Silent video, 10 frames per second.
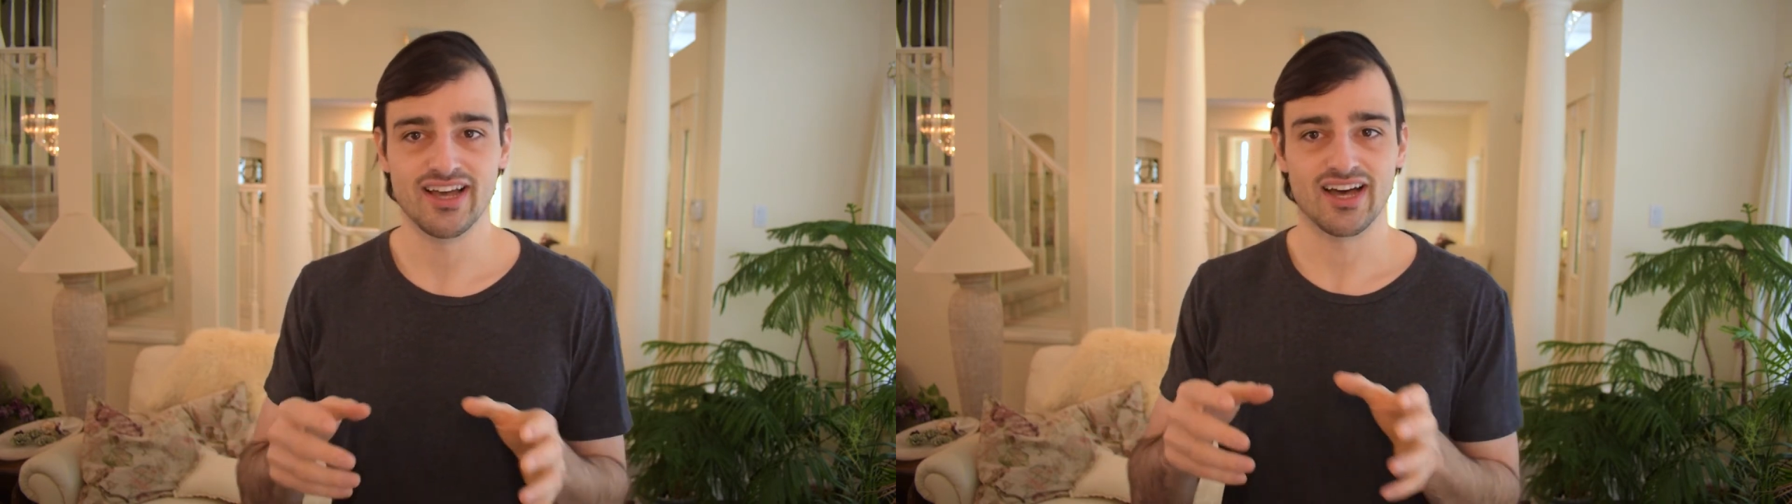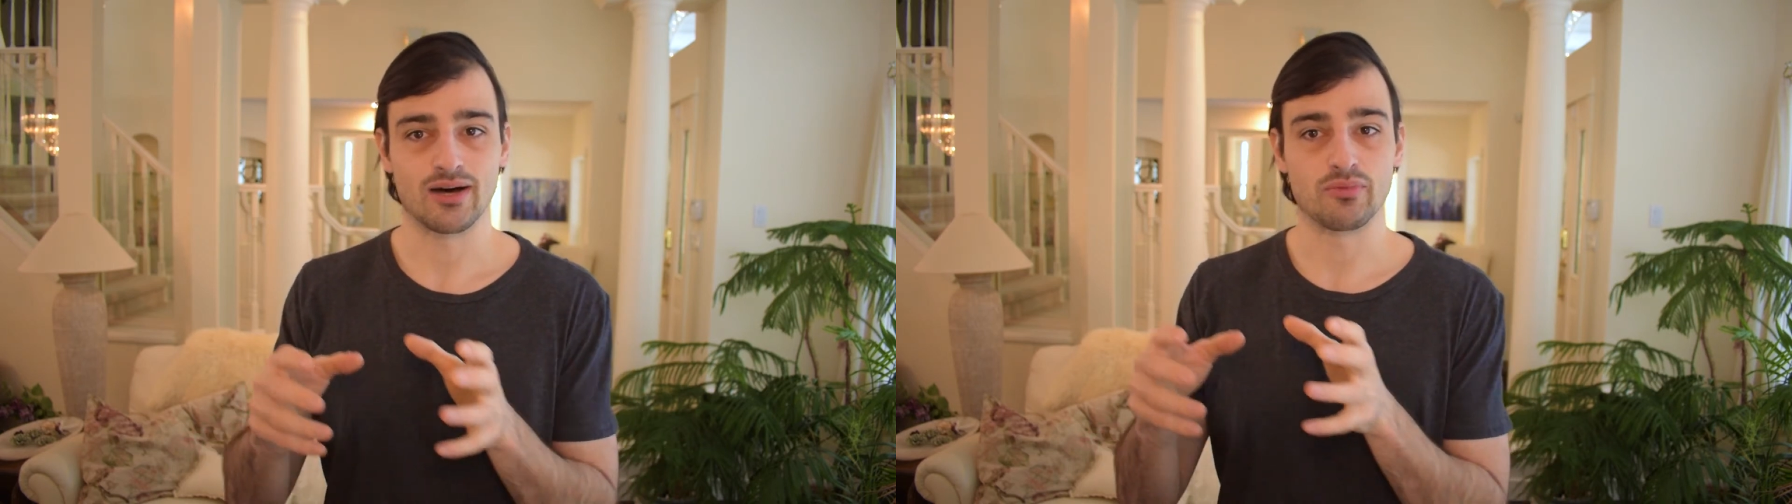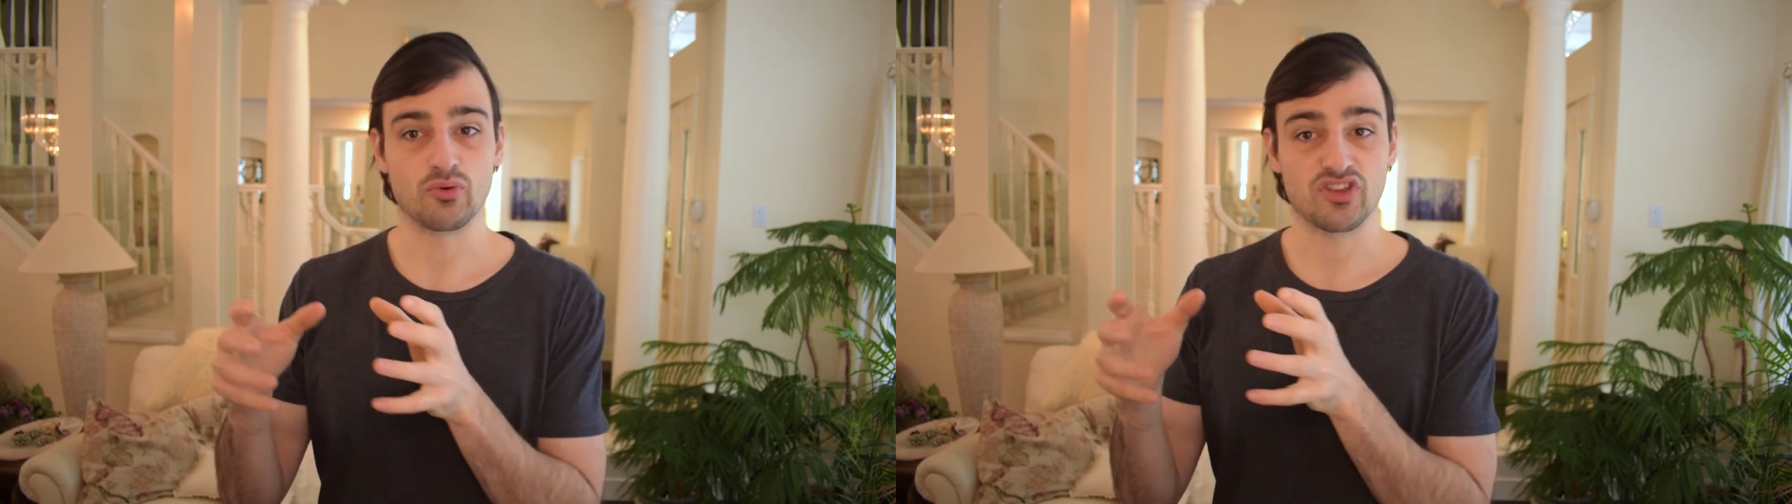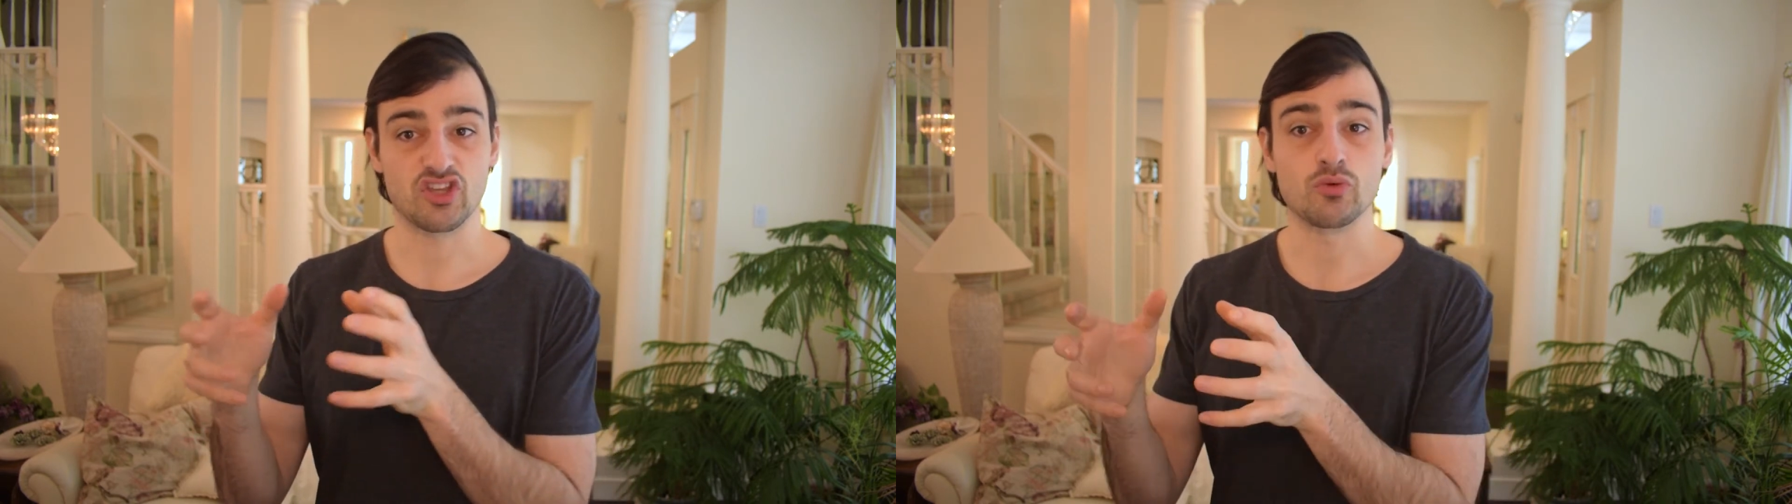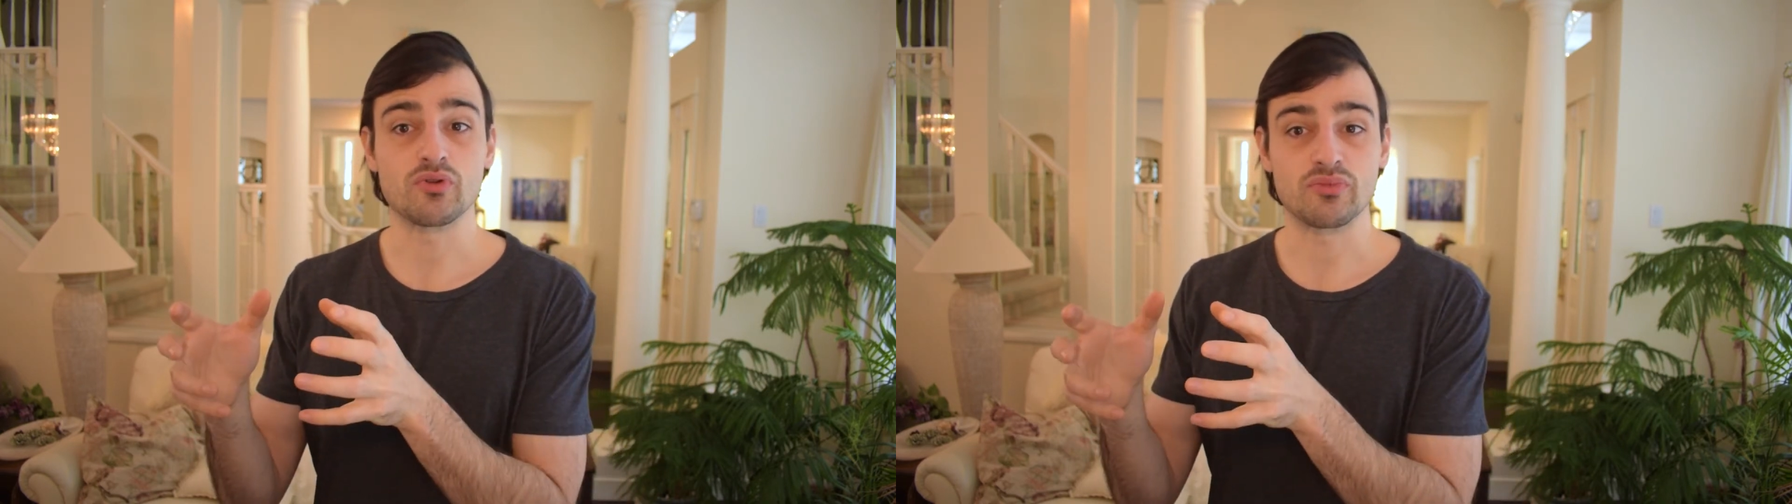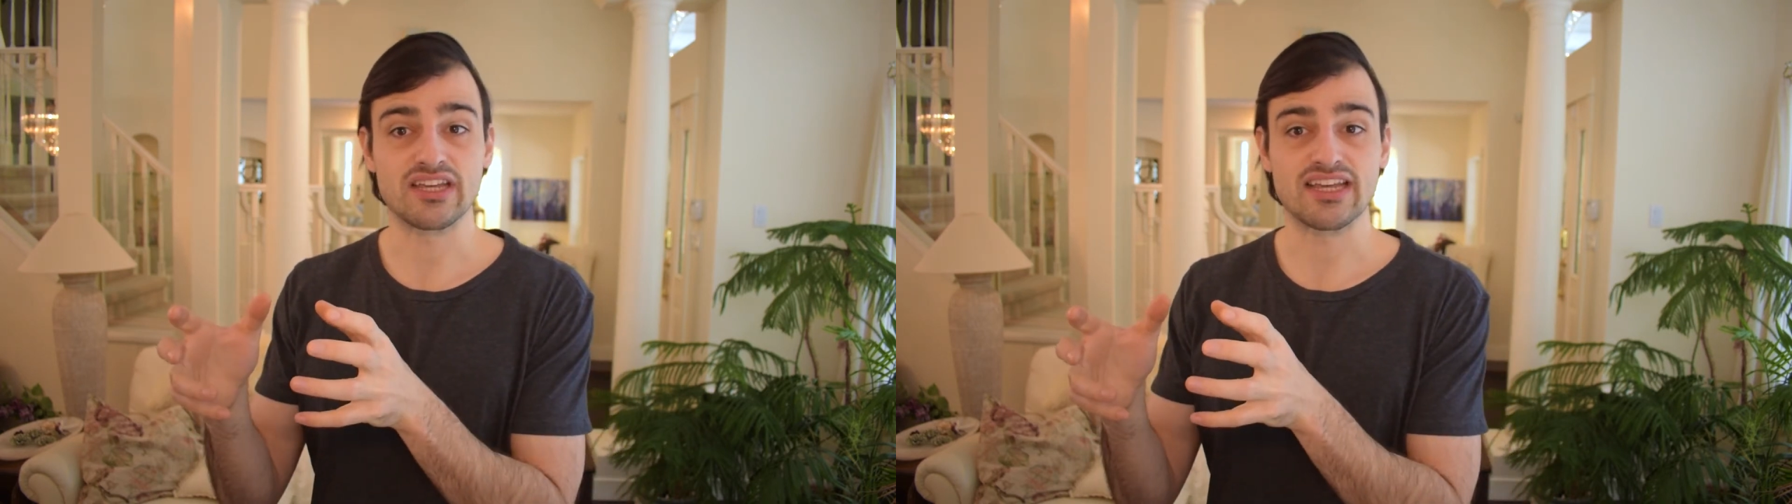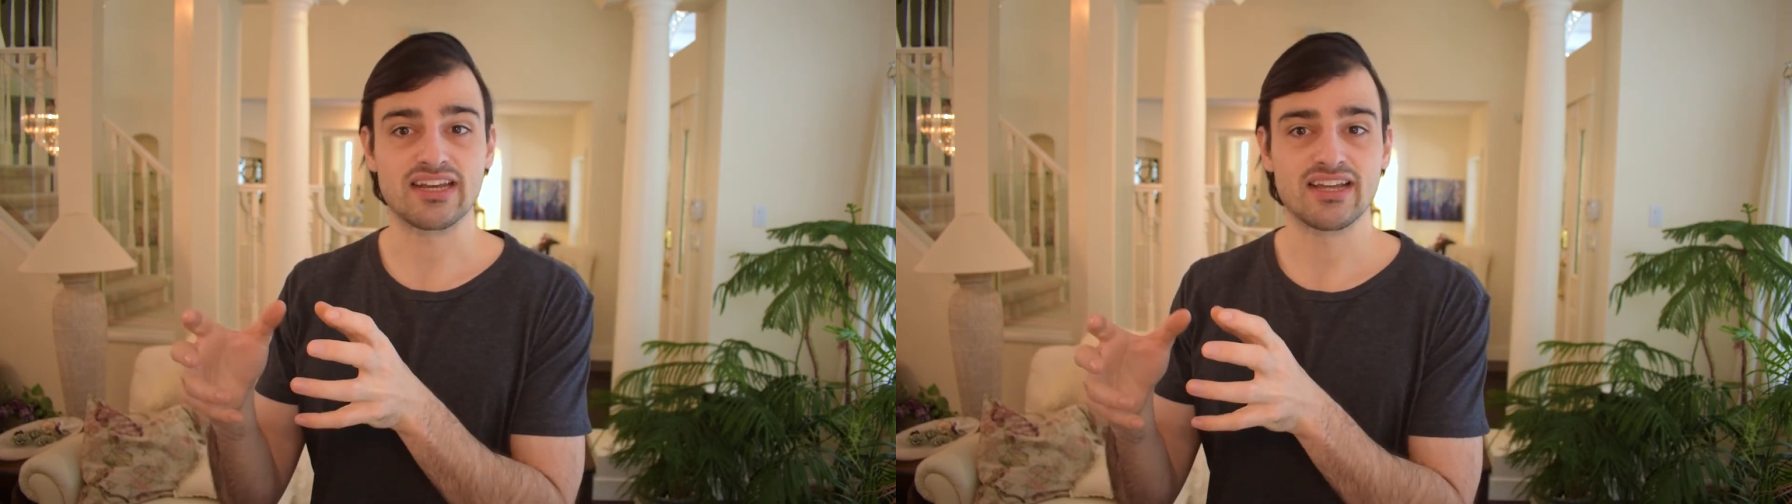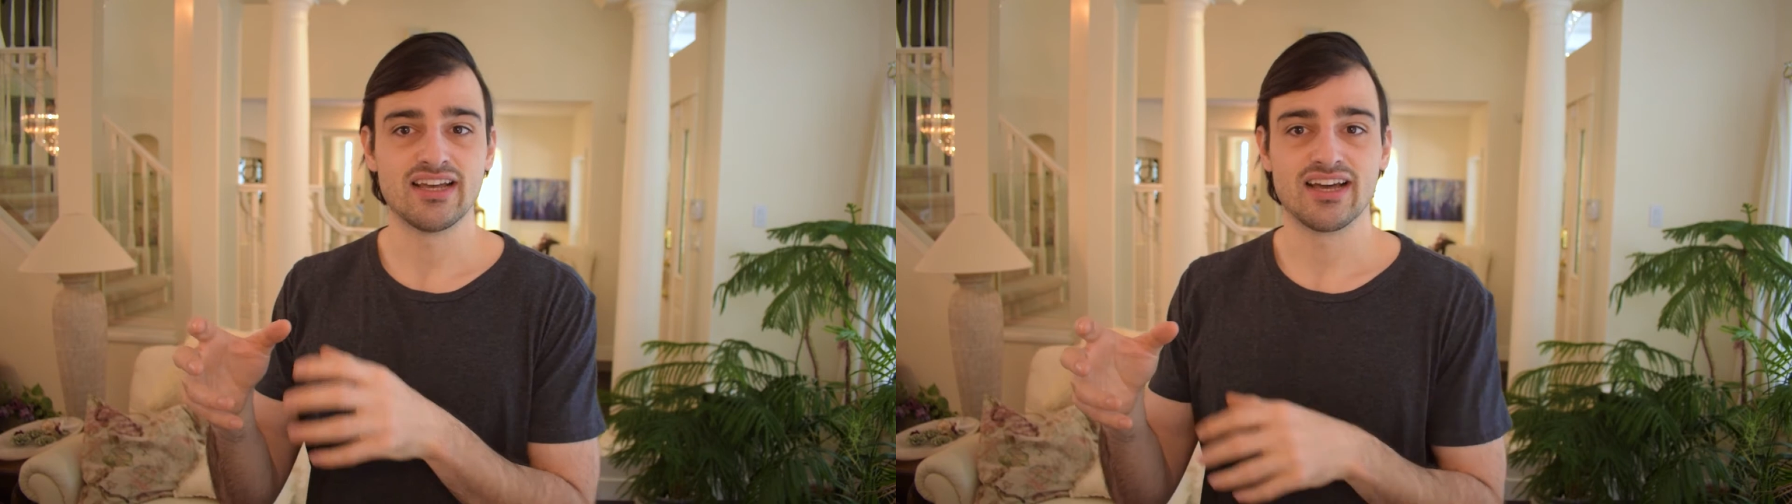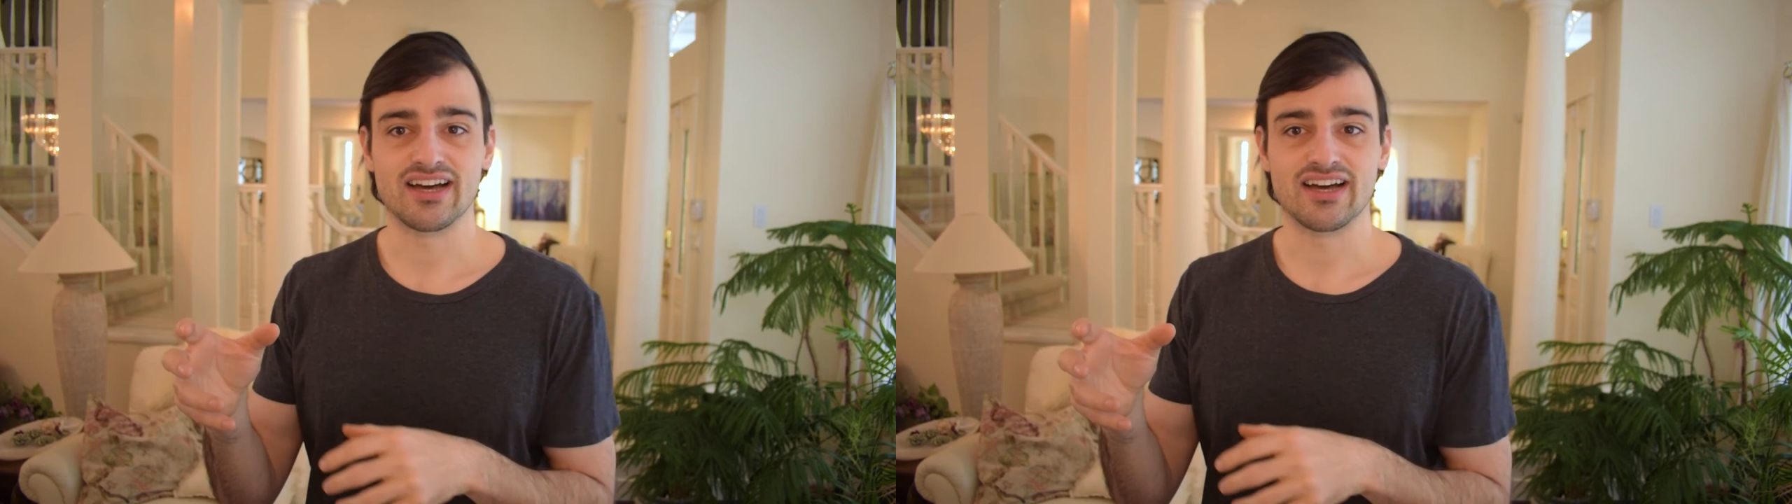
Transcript: But with a human being,